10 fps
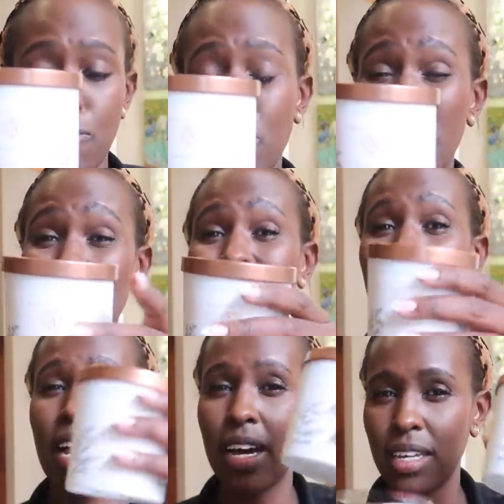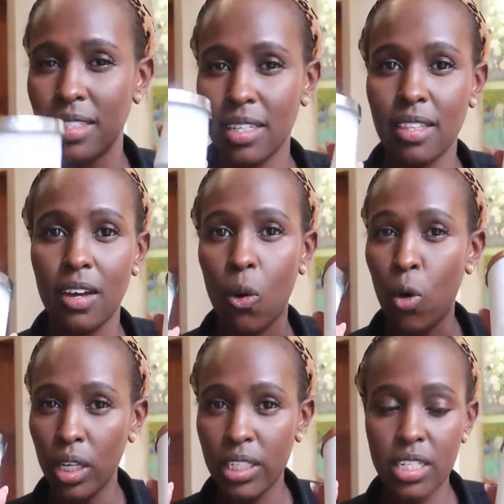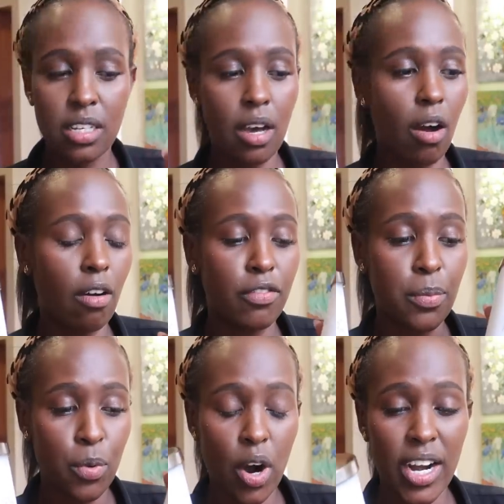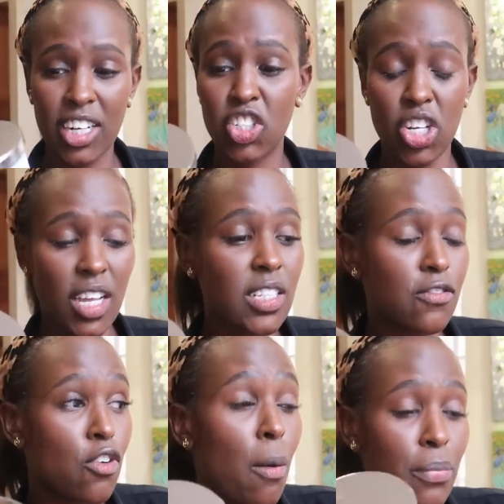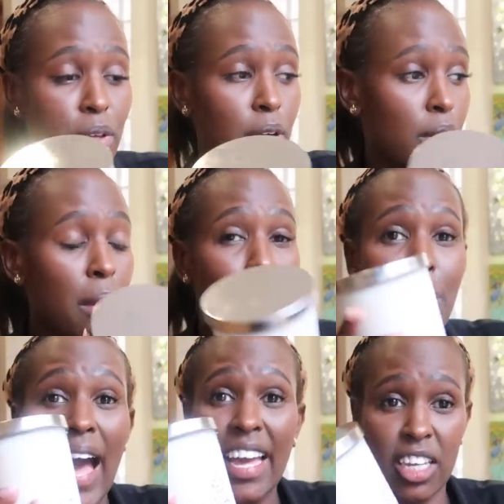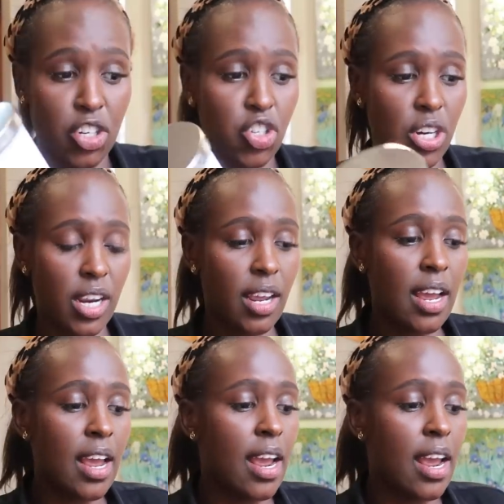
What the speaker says: For the size and the quality of the product, just from the packaging,